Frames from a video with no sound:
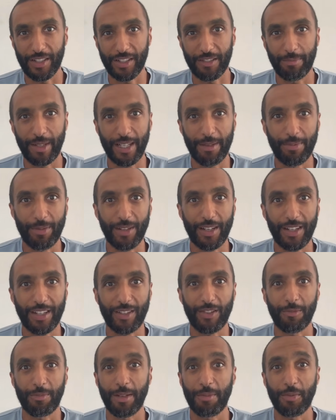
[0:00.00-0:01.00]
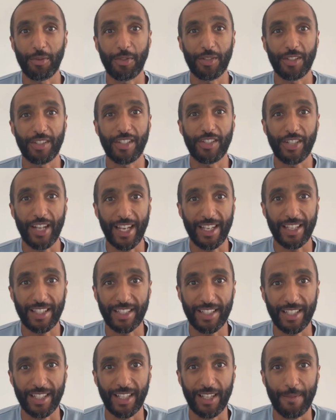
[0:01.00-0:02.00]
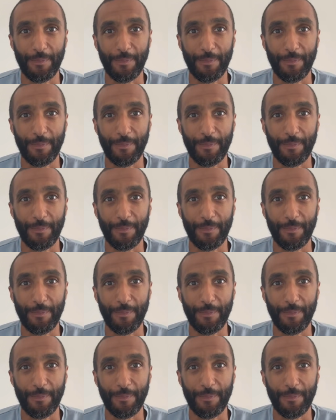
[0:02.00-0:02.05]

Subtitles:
of people and got people to suggest